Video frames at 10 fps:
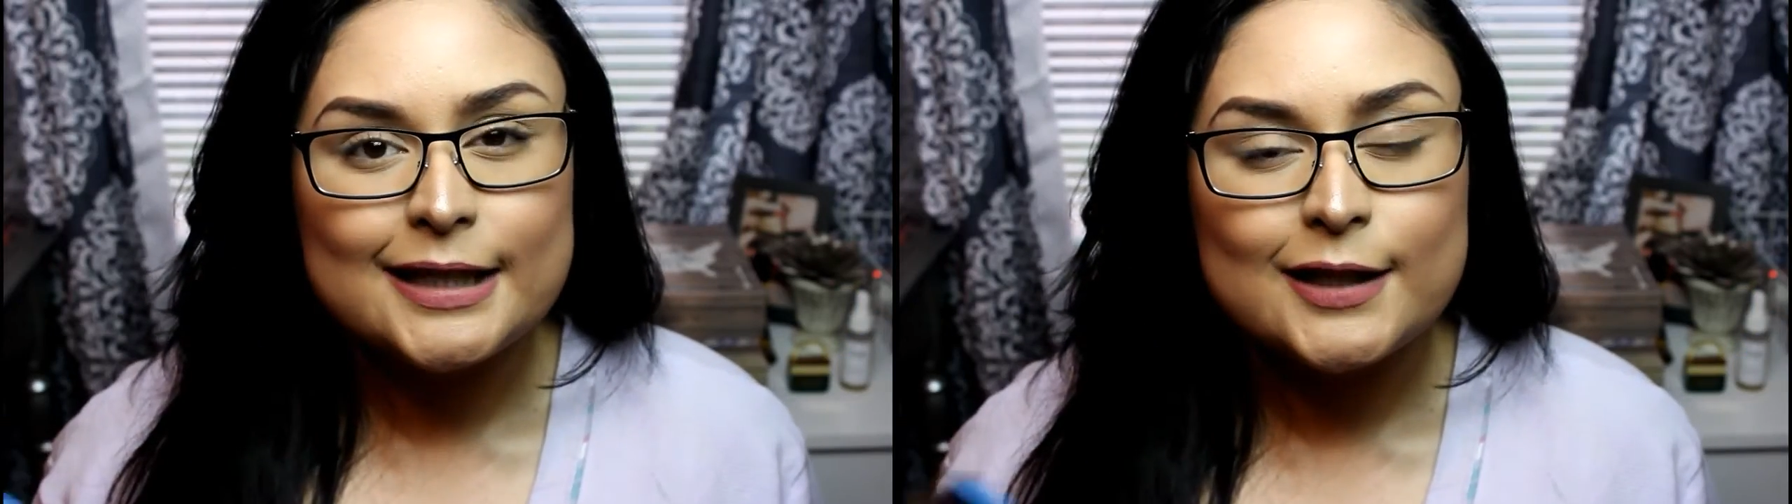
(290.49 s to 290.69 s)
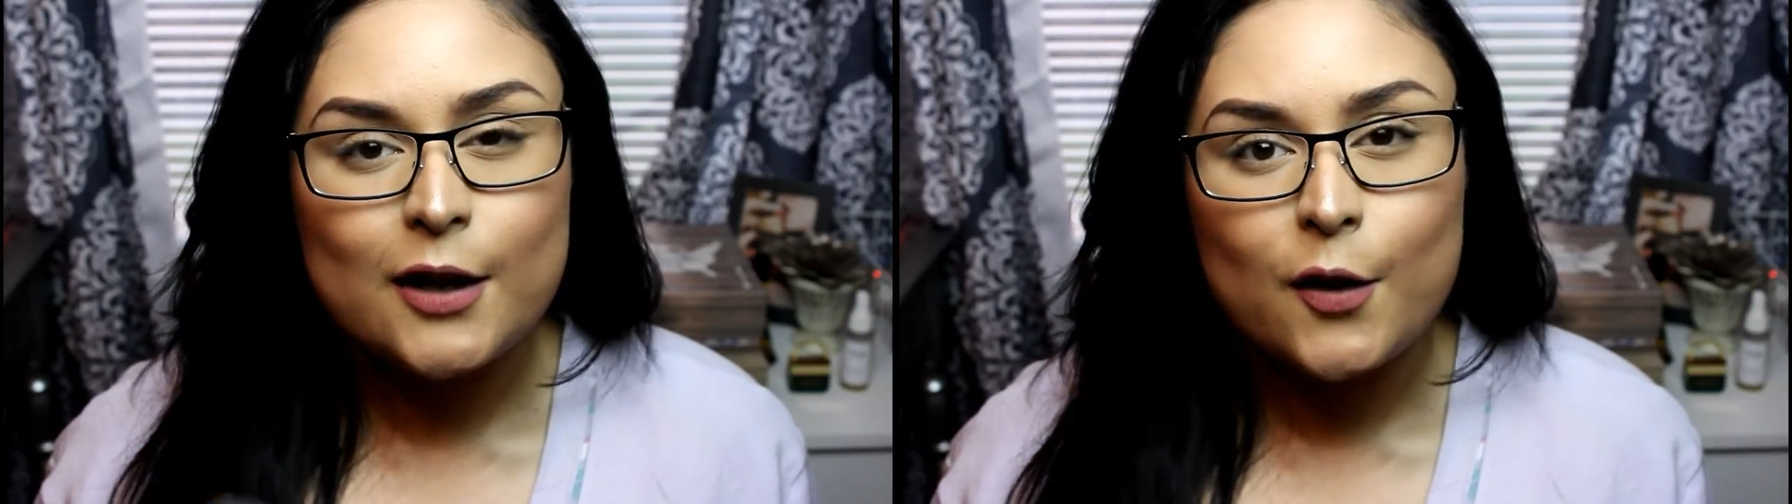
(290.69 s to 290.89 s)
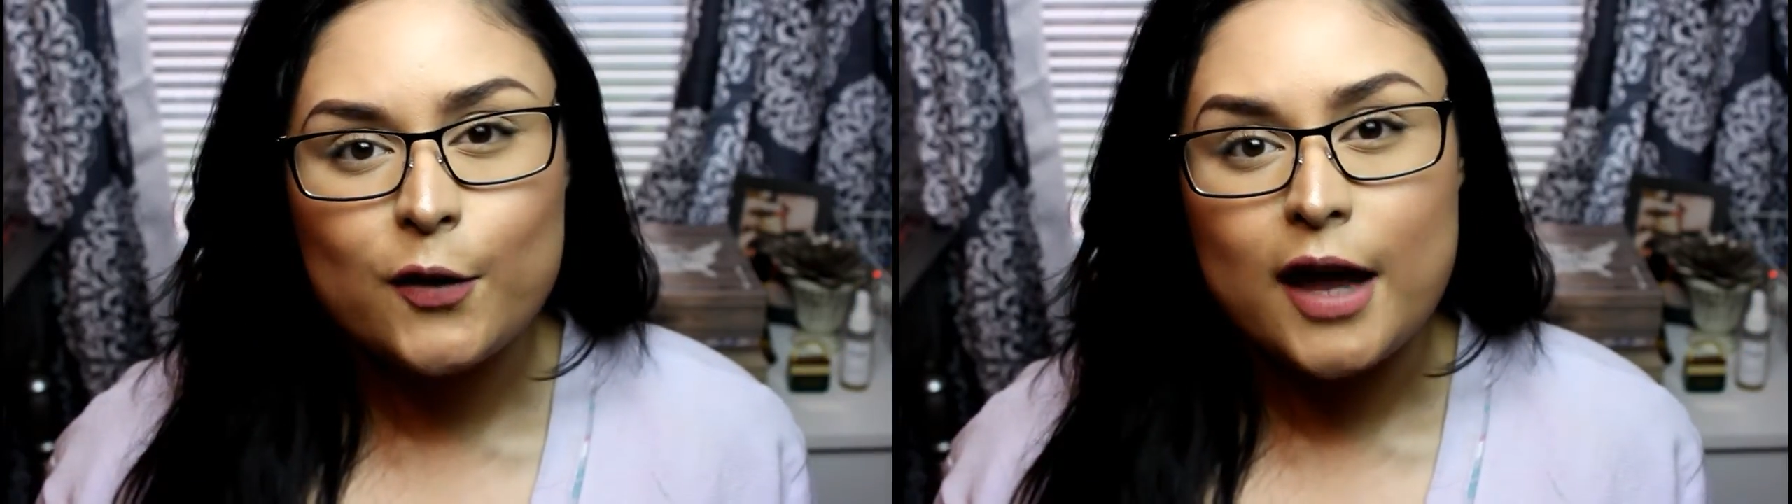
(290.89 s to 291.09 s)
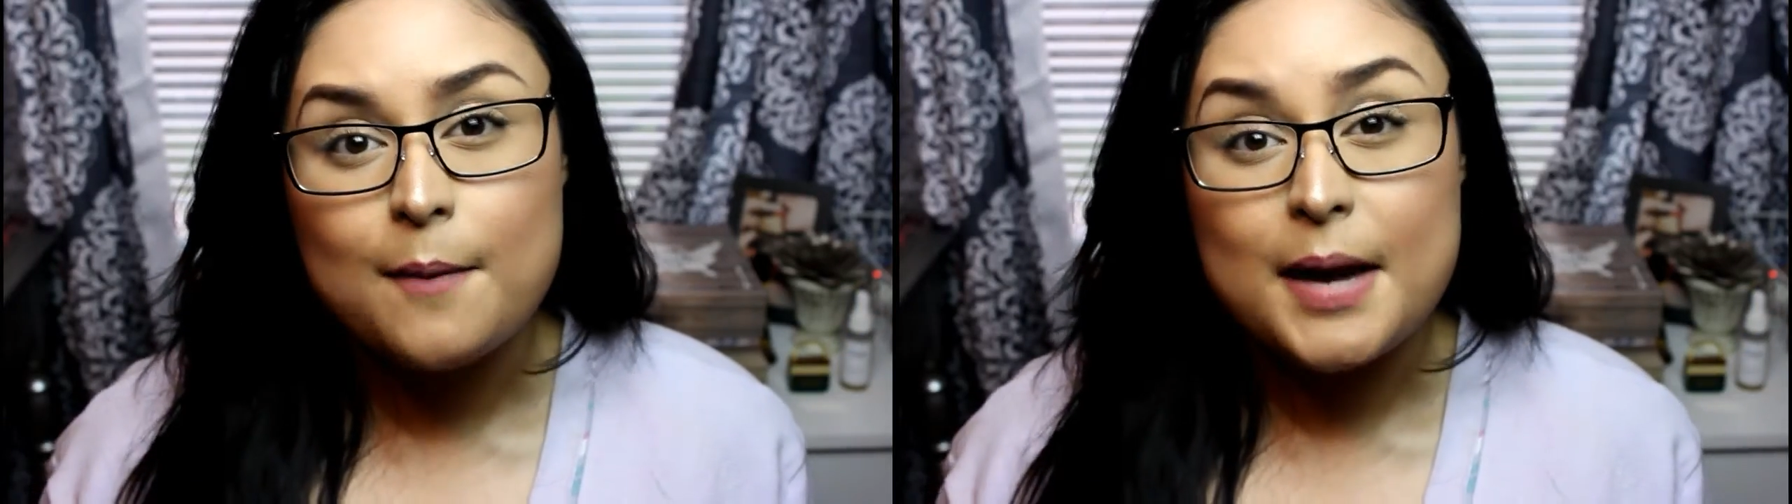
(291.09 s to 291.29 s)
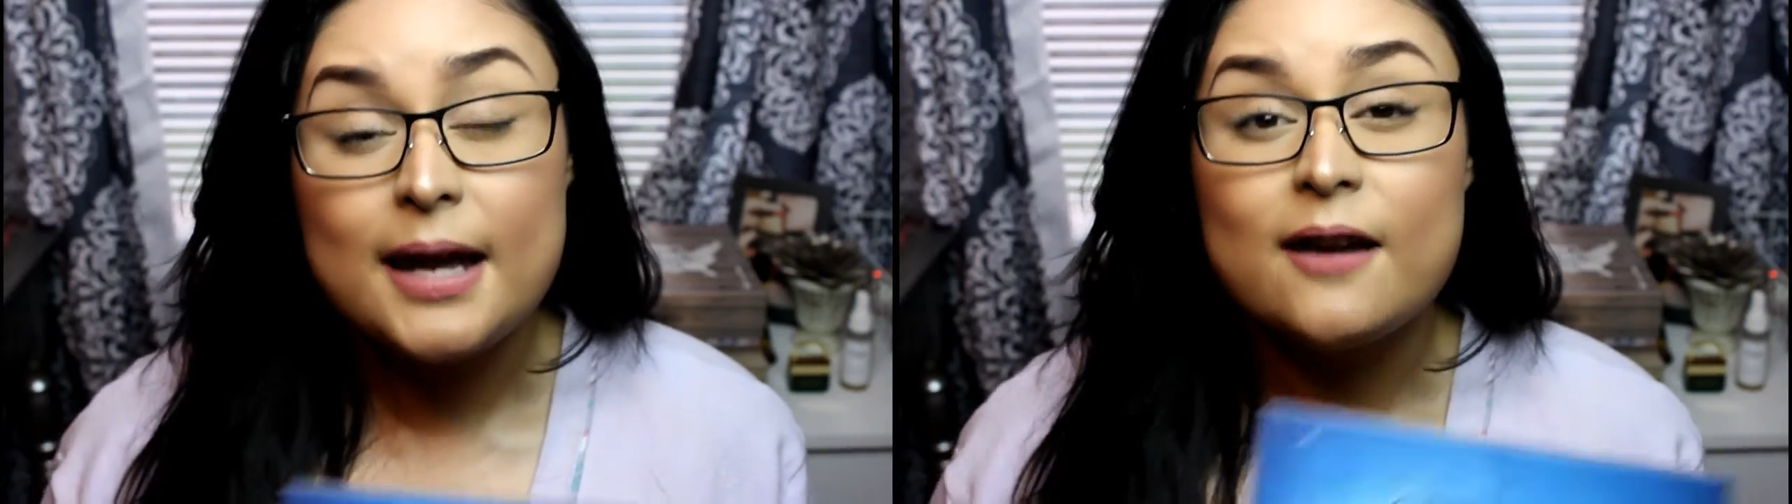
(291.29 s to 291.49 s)
so they
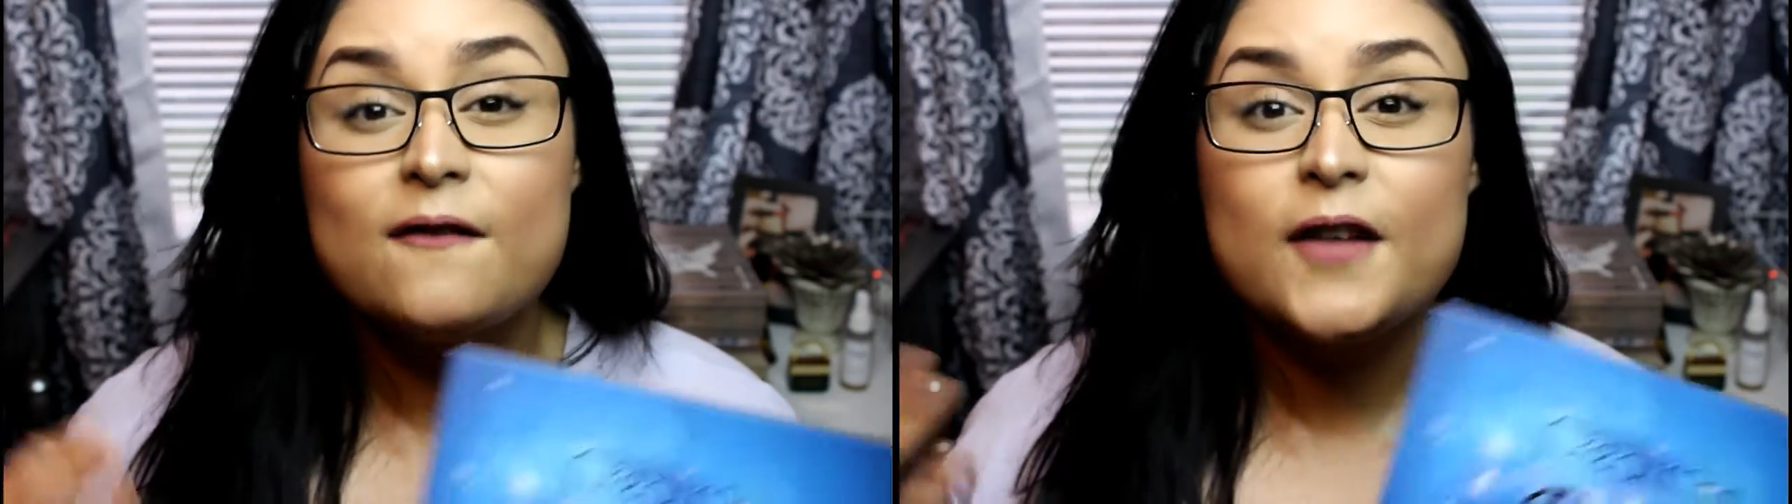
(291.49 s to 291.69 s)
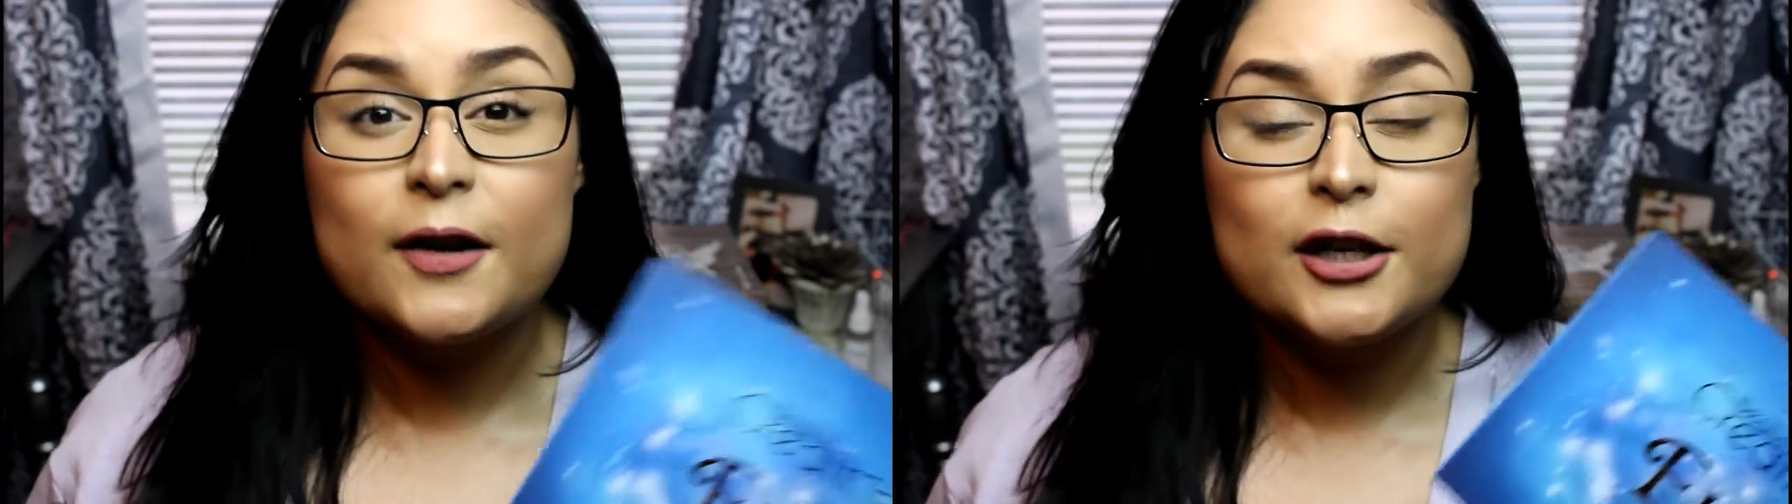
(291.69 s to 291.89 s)
made a very